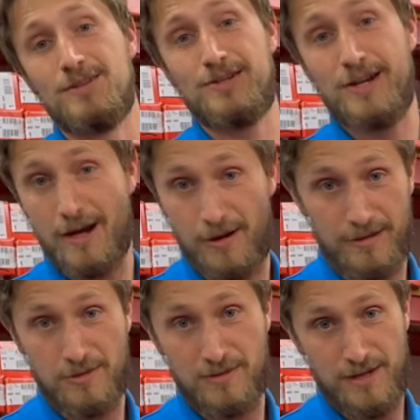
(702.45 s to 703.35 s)
Check out
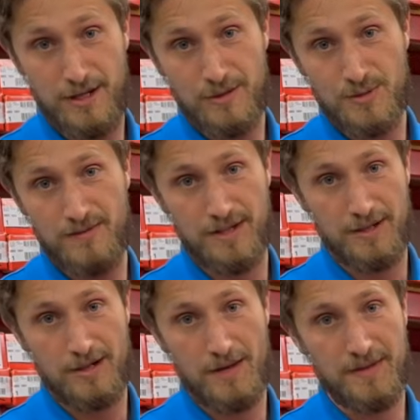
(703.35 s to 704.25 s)
the other videos we've
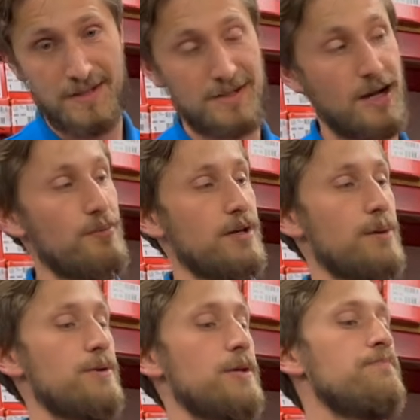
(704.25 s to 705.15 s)
done on this
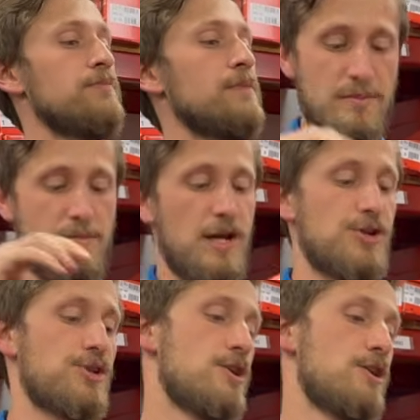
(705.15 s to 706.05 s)
topic, but make
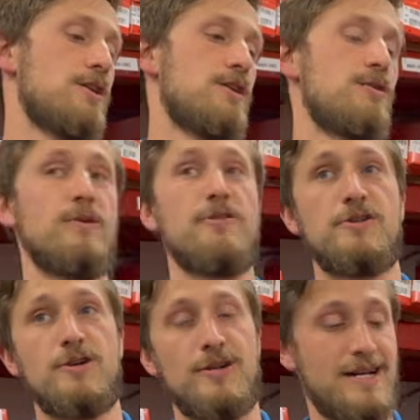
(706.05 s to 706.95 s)
sure
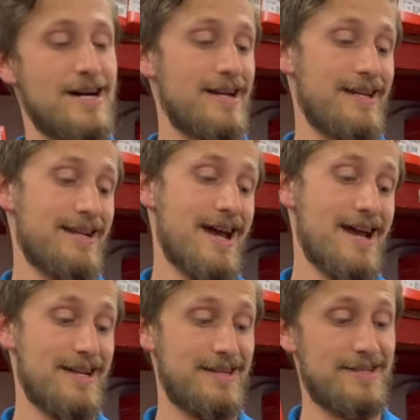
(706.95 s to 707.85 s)
whether or not it
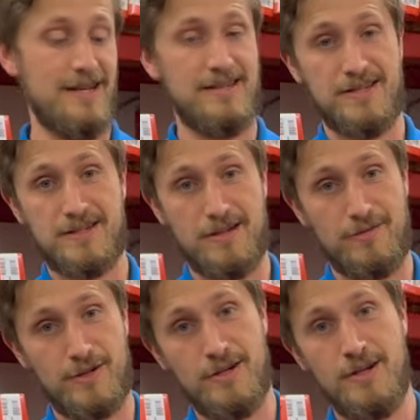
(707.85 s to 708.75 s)
has a dust
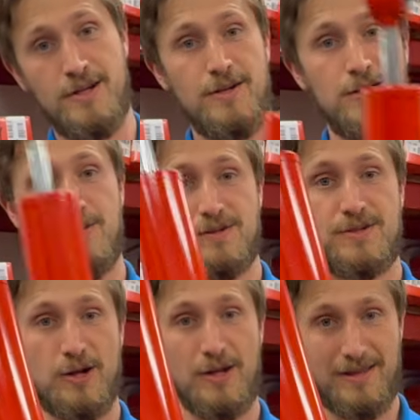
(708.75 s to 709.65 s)
cover, you
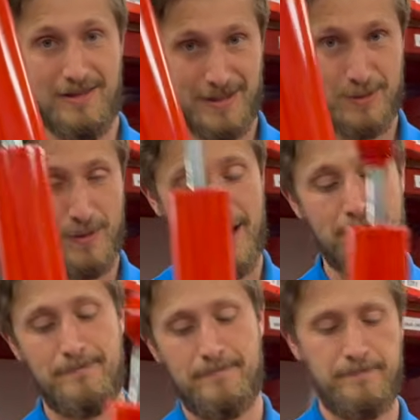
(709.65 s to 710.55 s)
install it this
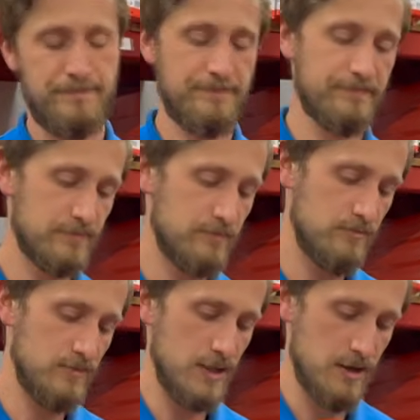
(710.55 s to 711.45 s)
way.
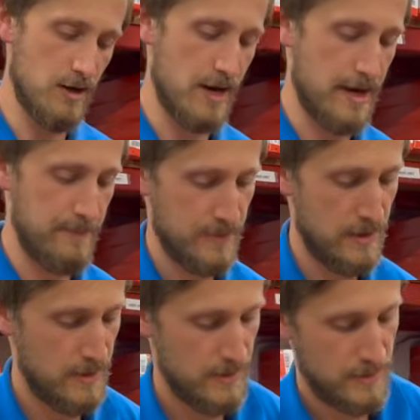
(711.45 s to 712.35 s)
All right,
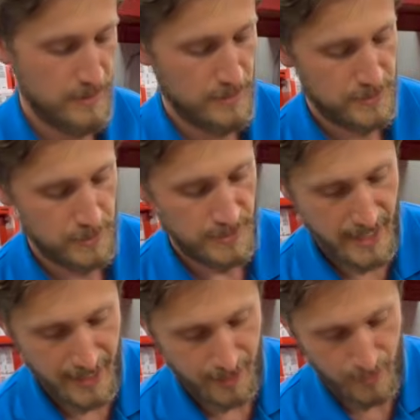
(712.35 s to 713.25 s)
so
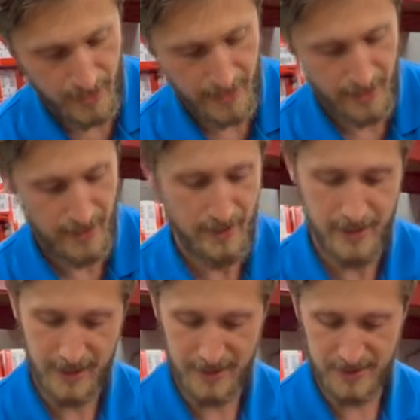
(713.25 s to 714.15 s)
now
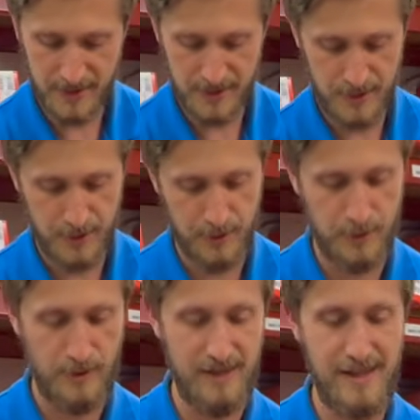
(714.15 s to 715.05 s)
that gets us
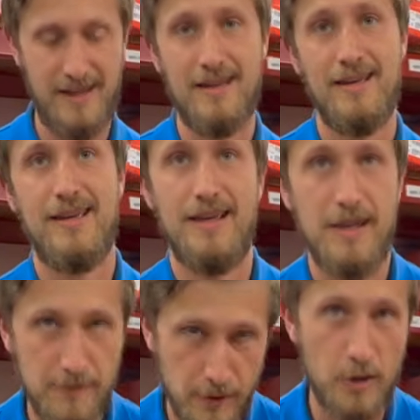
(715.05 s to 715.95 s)
to the
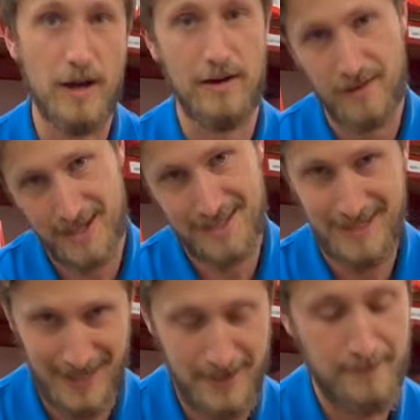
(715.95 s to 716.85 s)
EVO
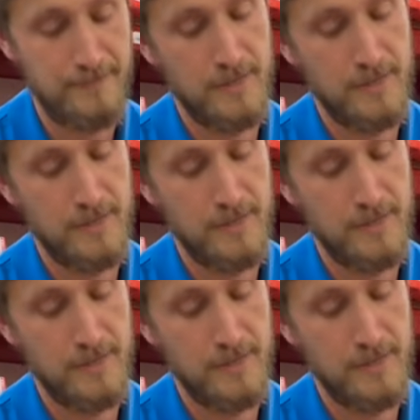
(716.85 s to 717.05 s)
FSD.